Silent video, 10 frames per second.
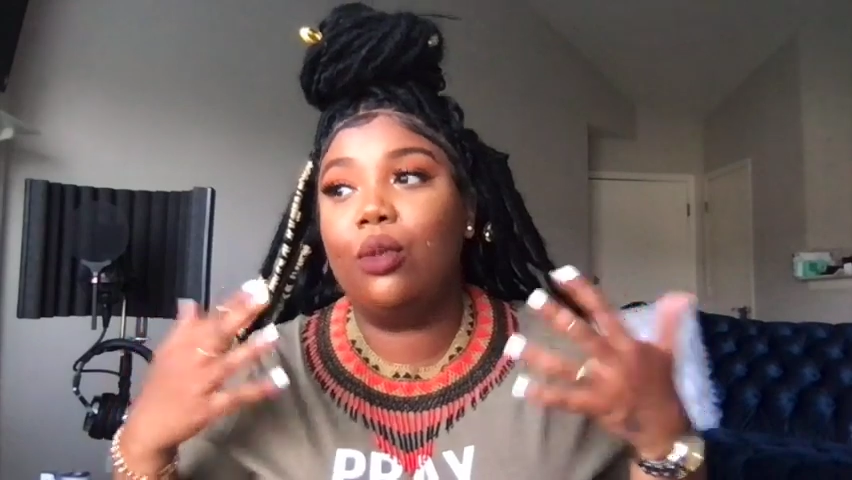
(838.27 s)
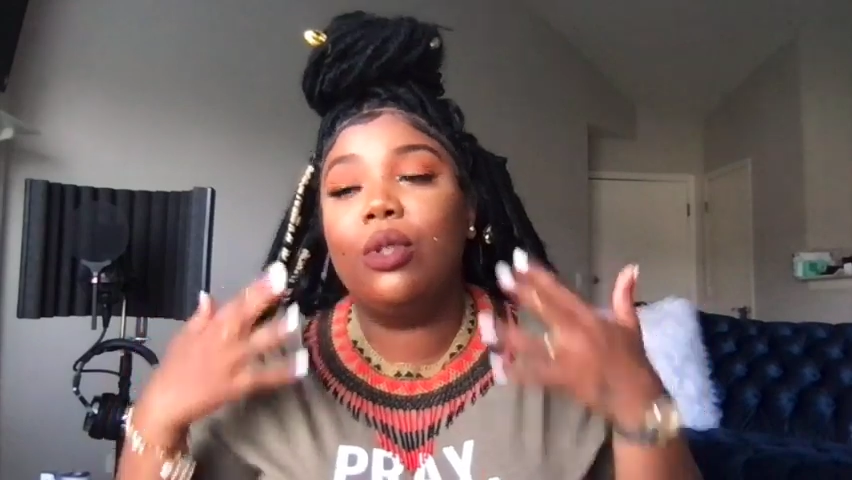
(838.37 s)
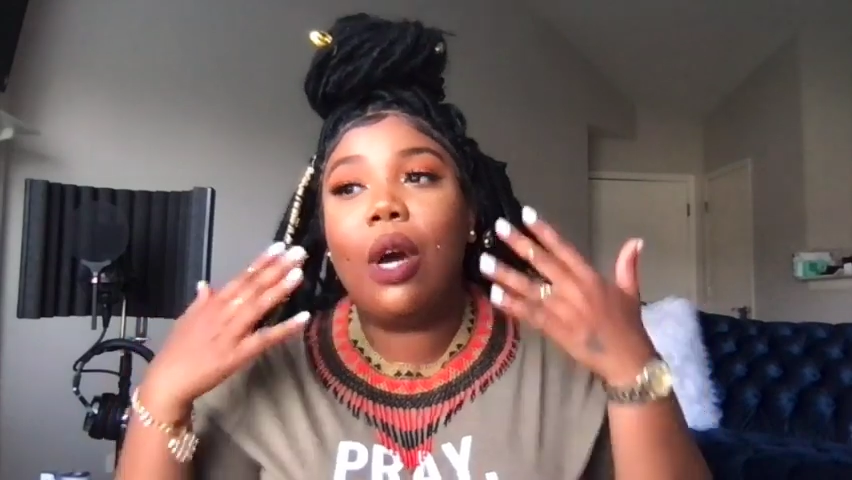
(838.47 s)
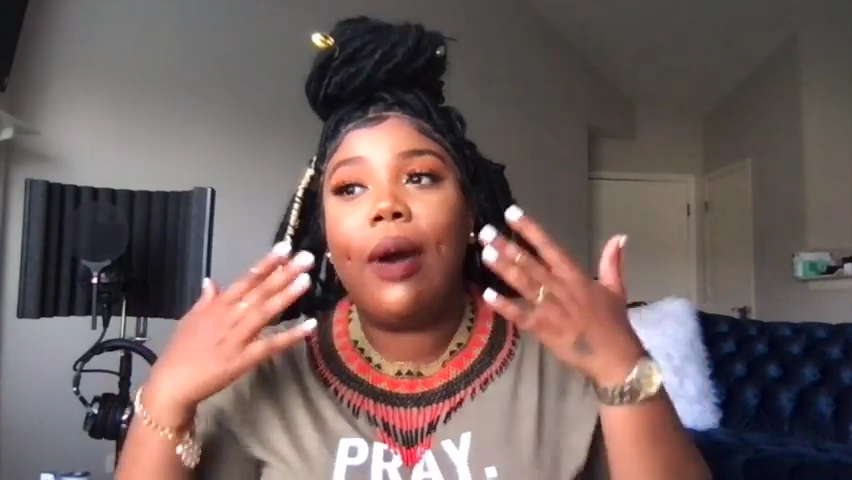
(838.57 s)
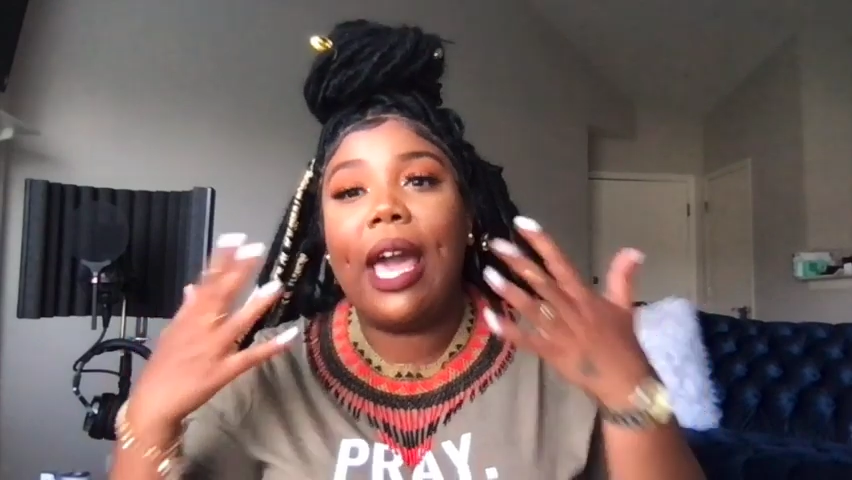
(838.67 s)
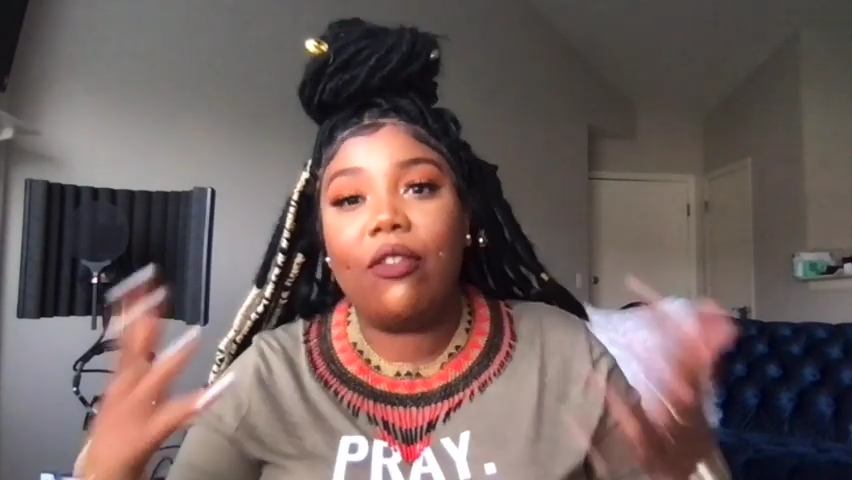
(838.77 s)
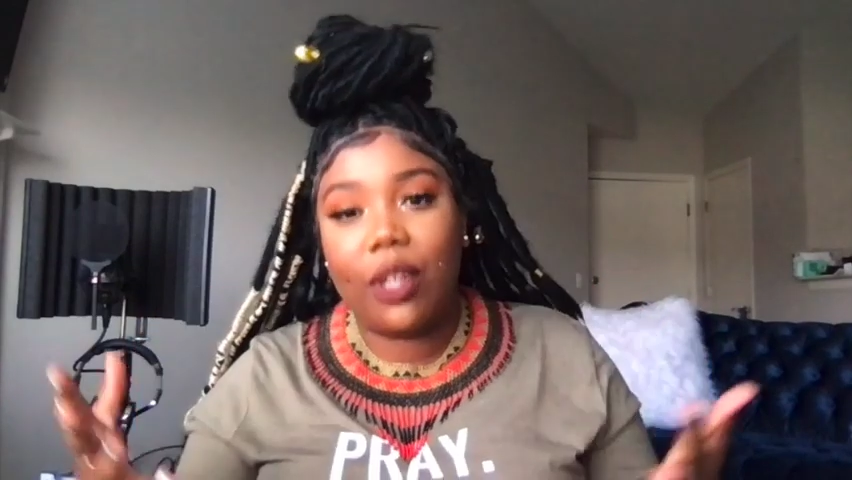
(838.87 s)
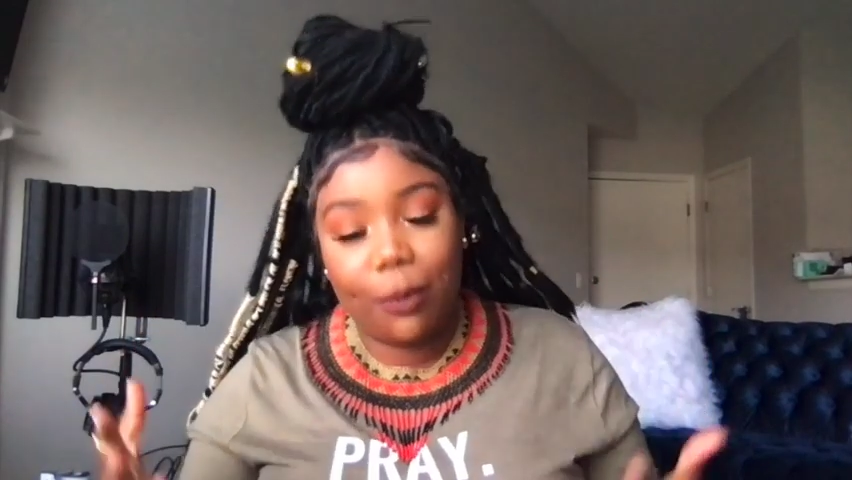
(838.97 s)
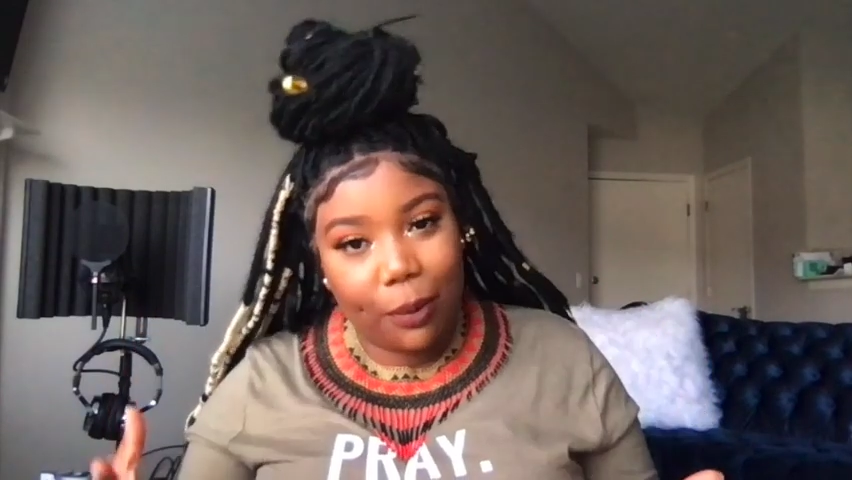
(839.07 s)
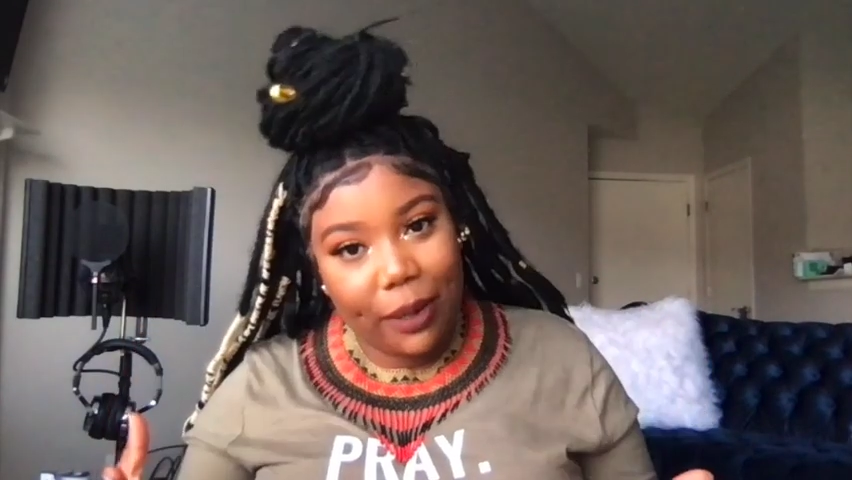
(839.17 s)
who don't have
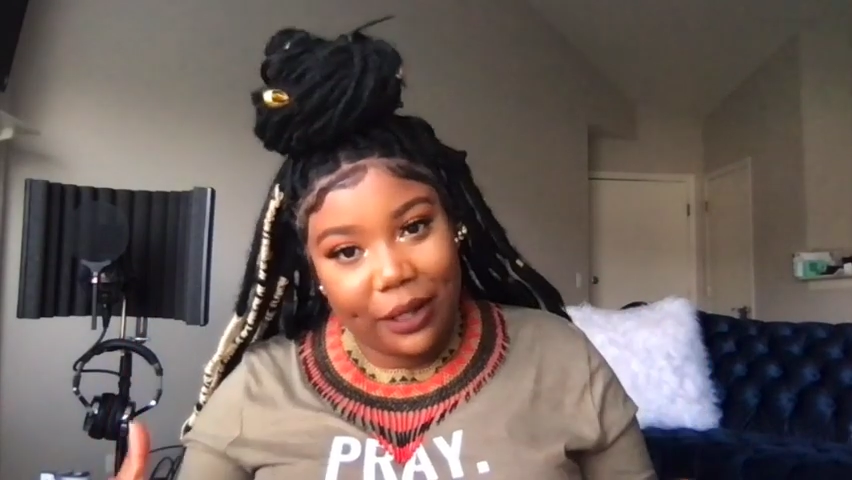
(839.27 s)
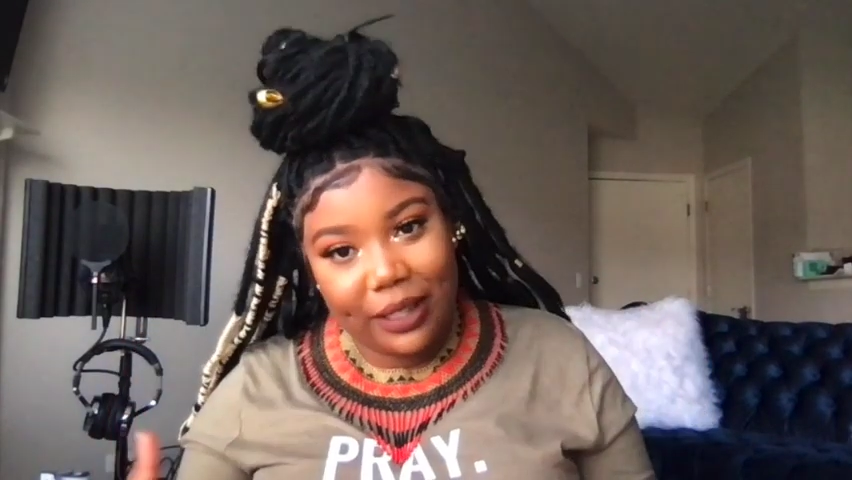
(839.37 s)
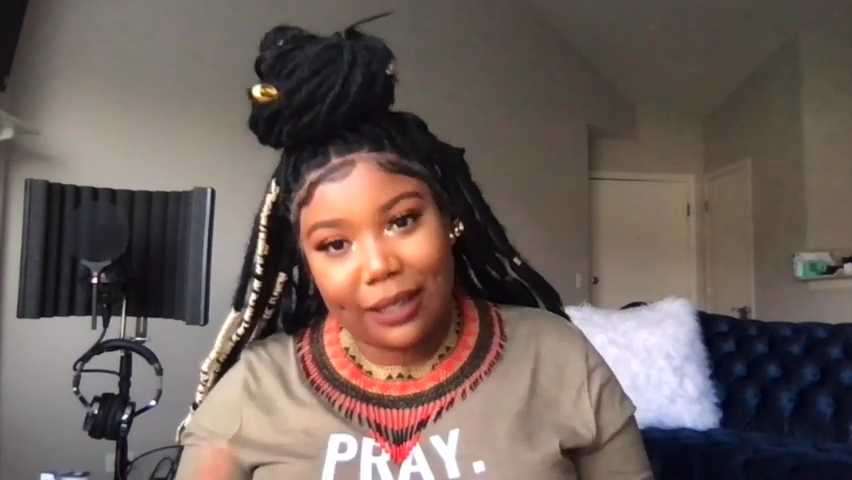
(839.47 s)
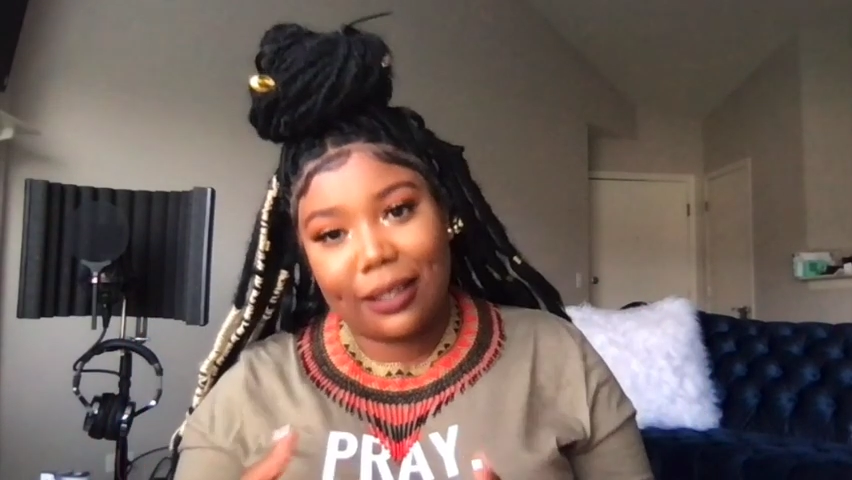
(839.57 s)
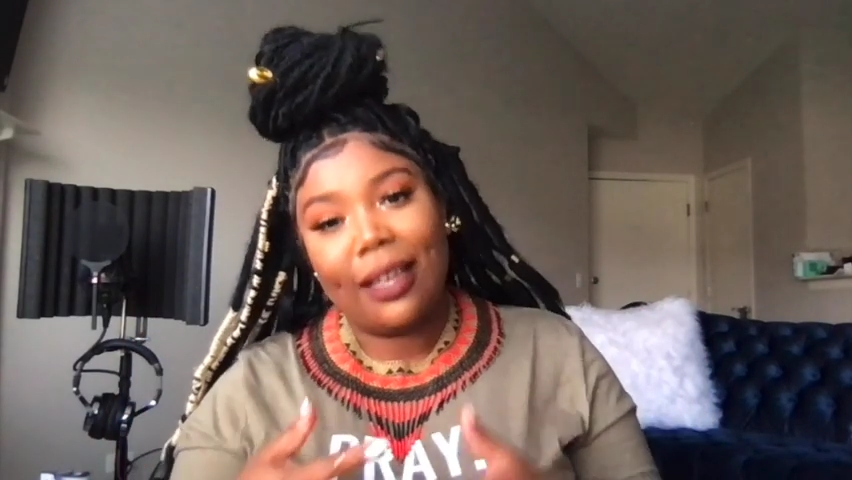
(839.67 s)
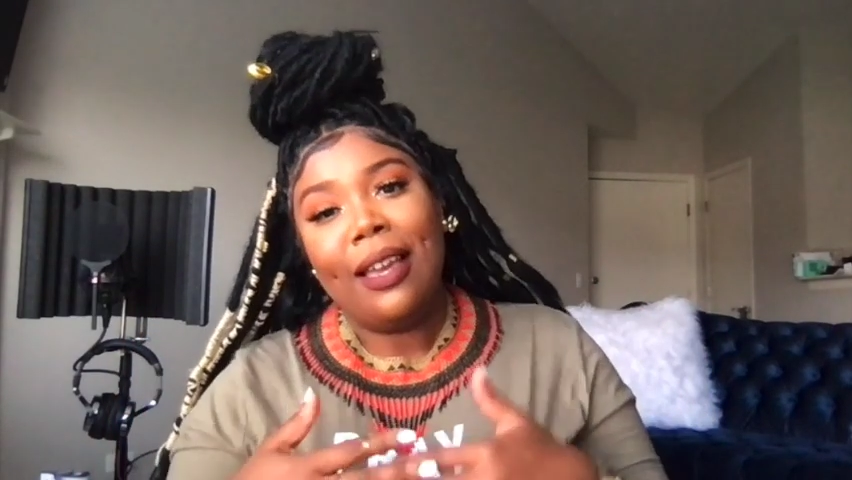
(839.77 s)
dimple piercings.